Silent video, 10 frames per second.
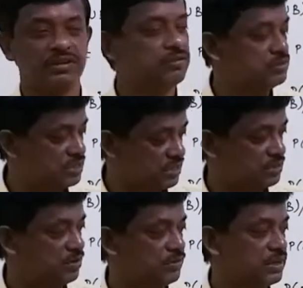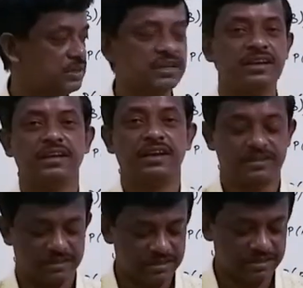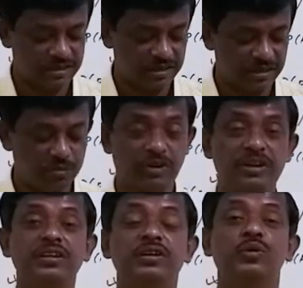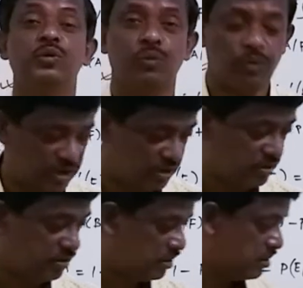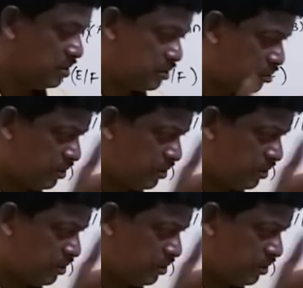questions from exercise 13.1. So very